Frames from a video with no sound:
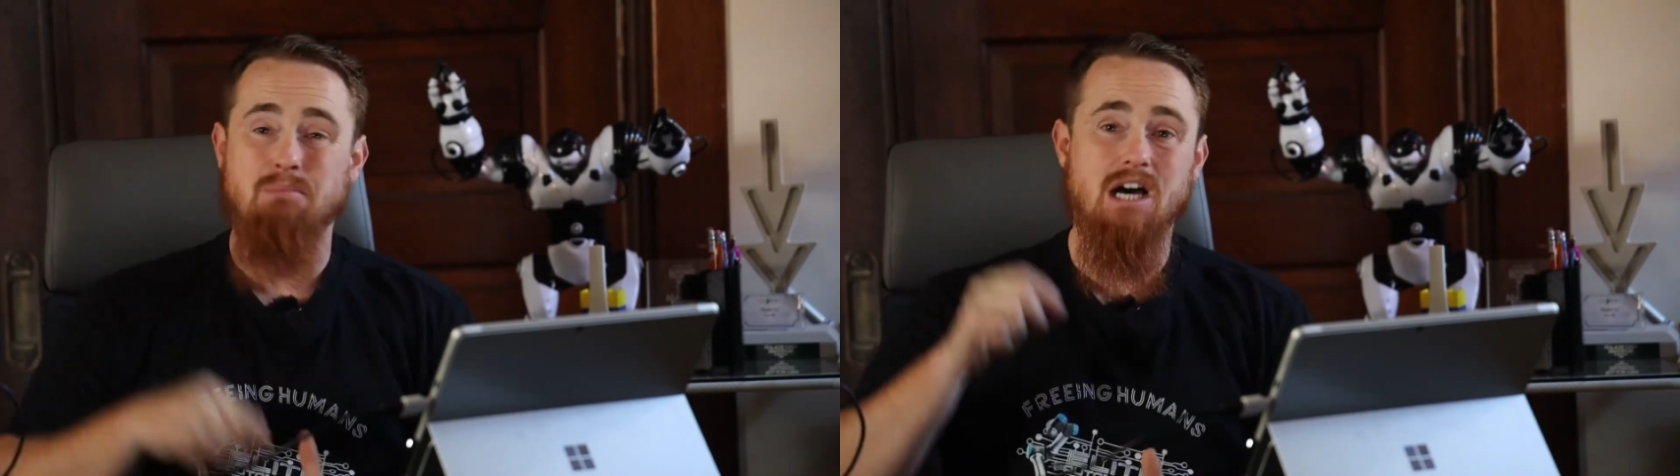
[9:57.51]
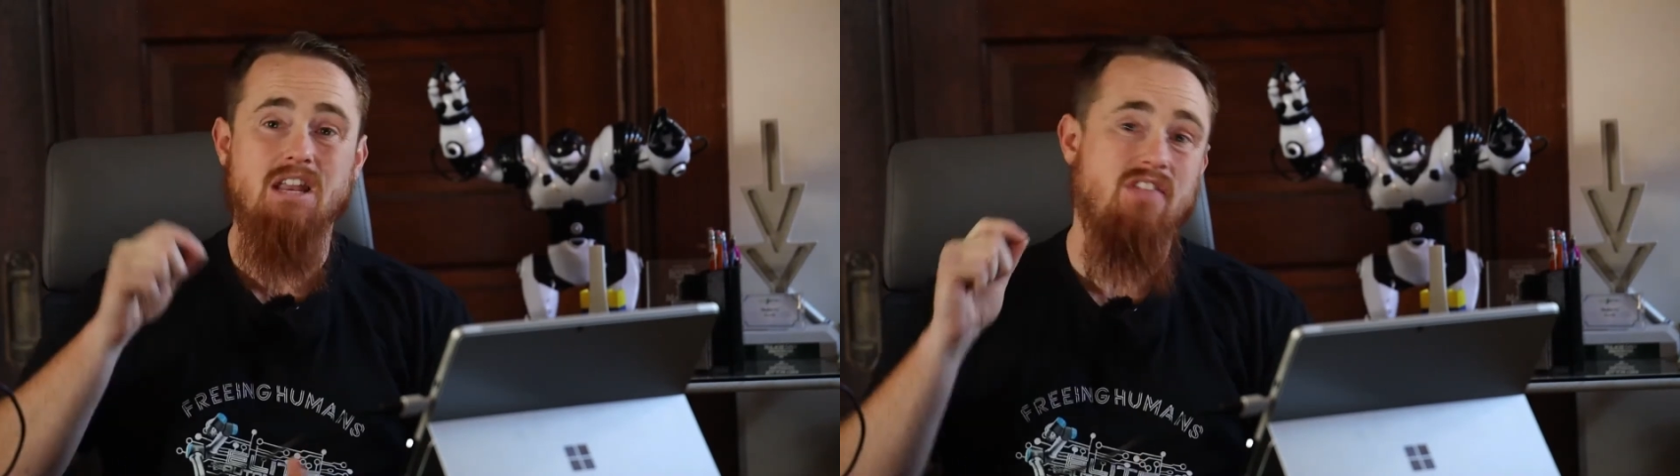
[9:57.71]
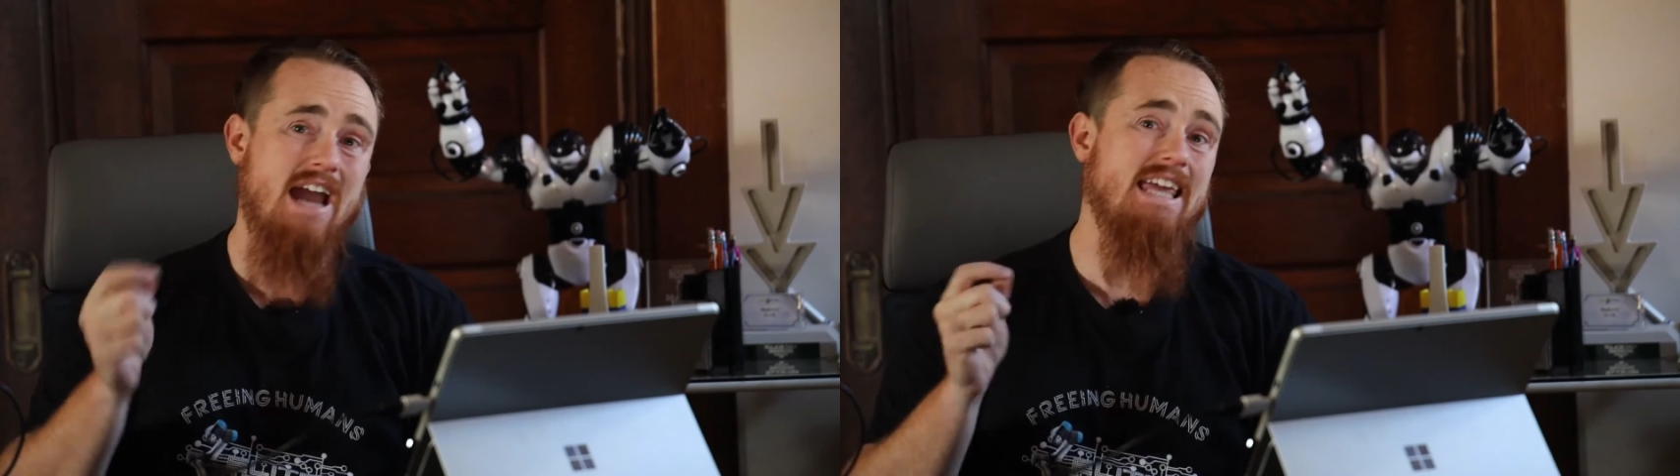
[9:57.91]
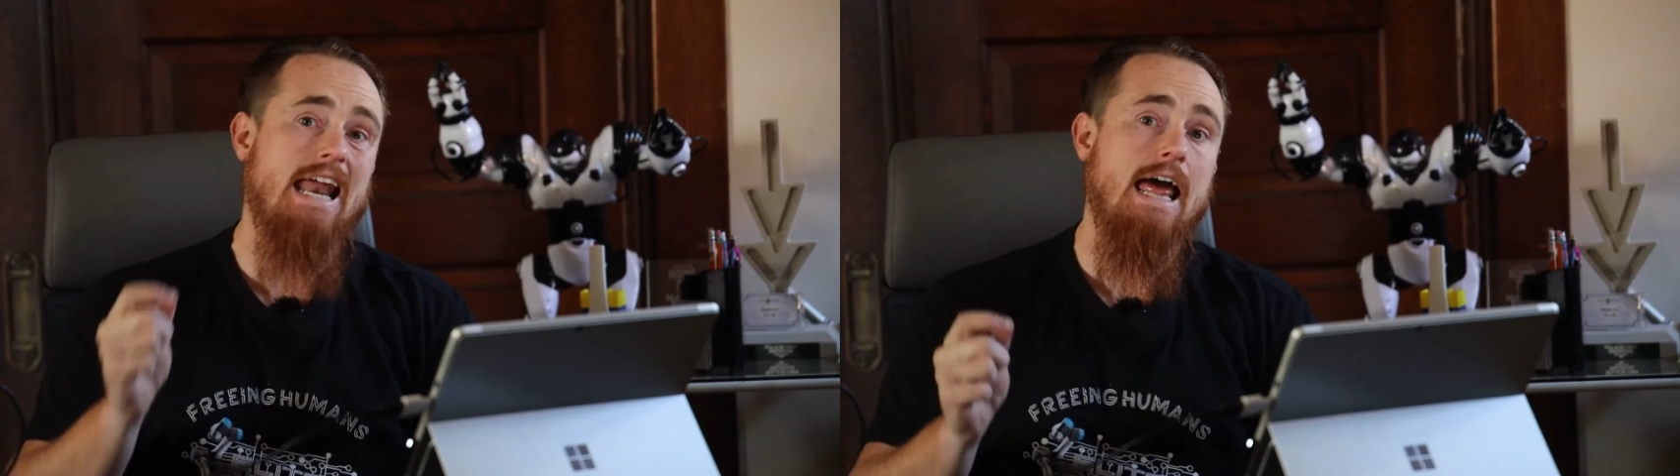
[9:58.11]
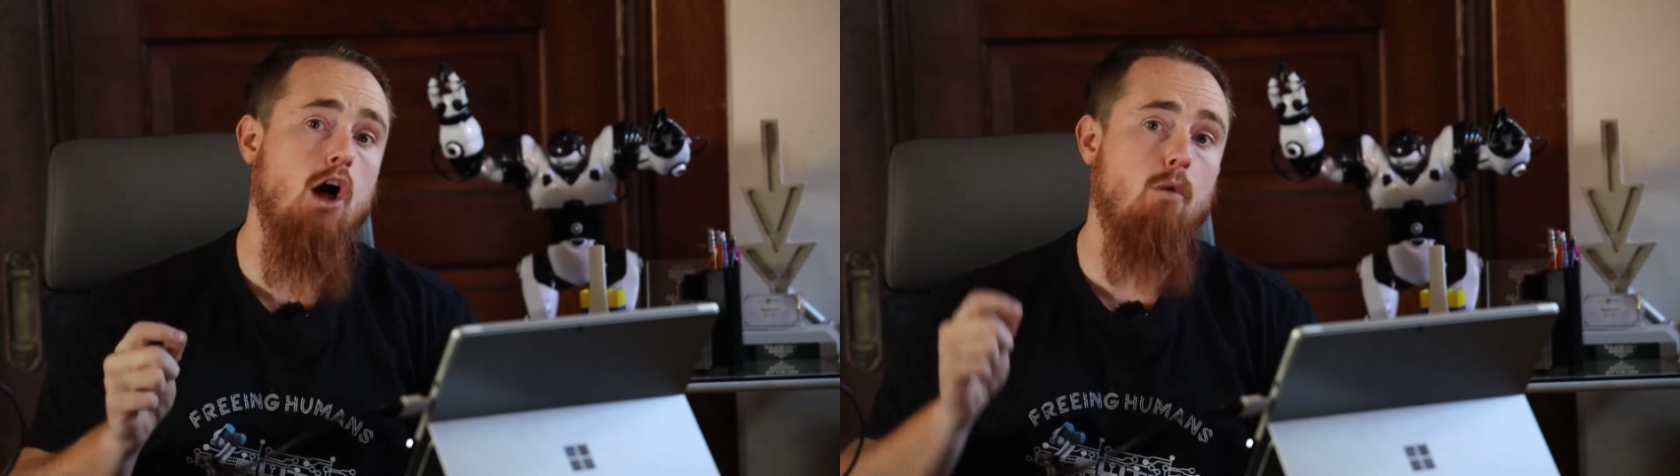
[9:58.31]
But that
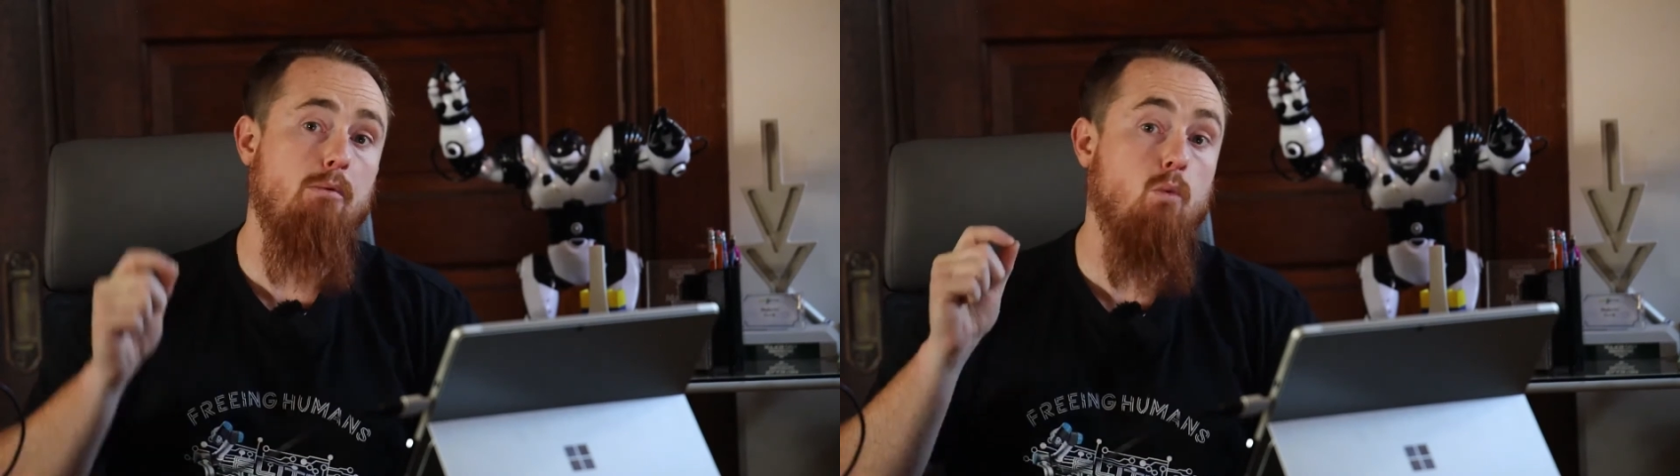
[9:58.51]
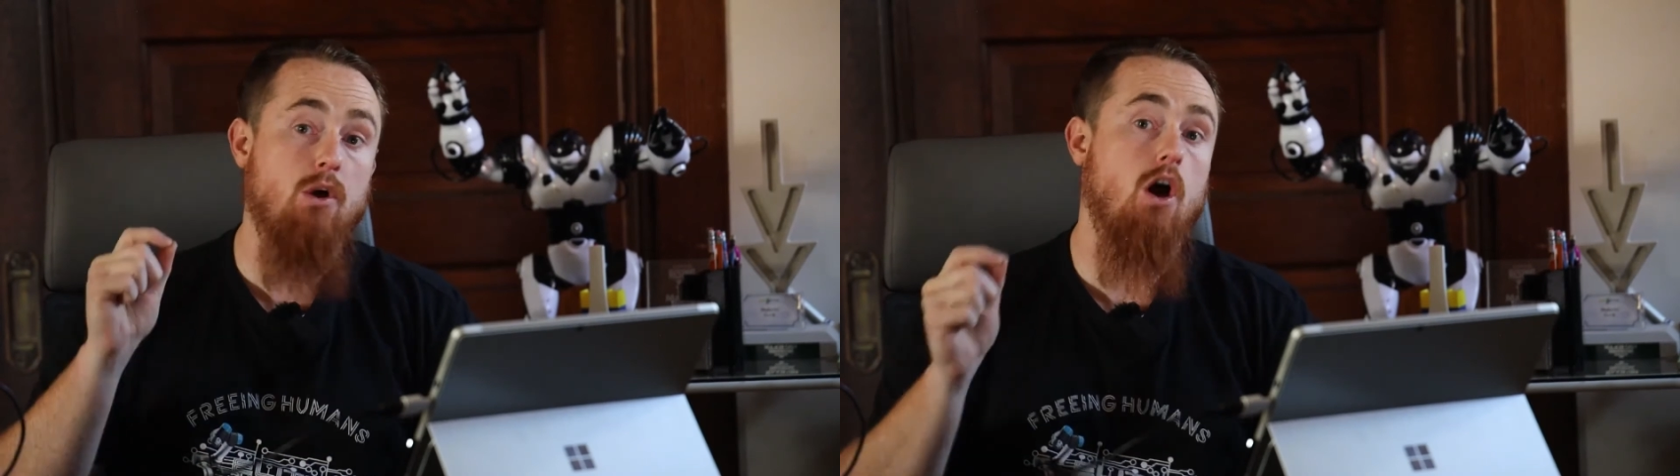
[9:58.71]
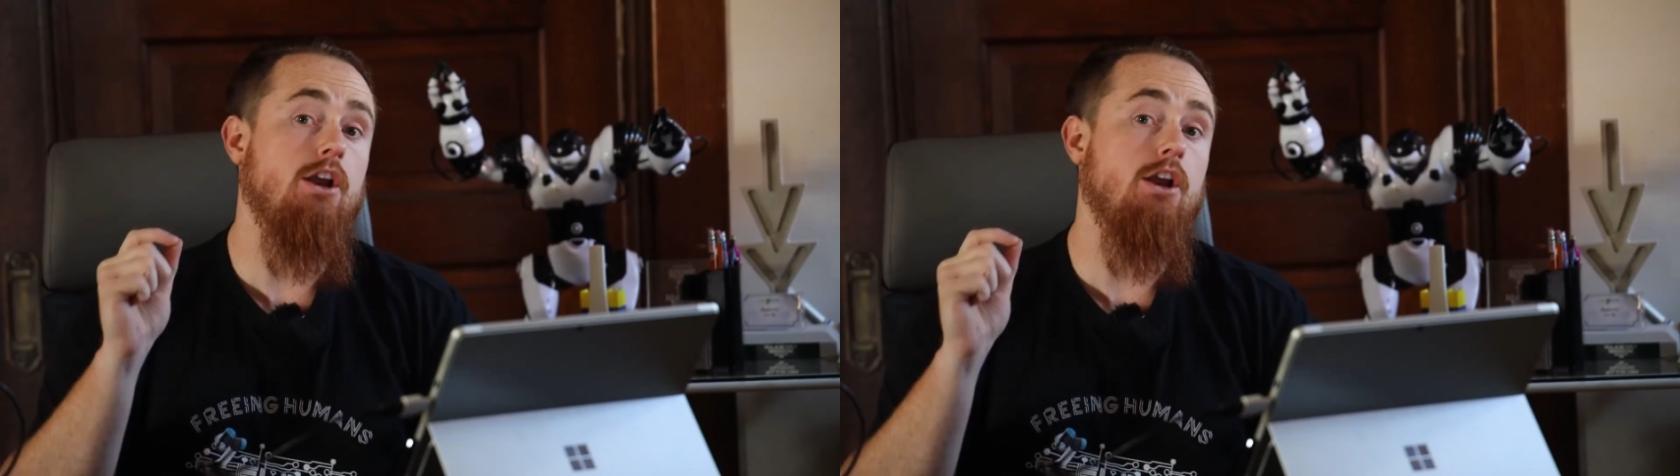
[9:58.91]
can help with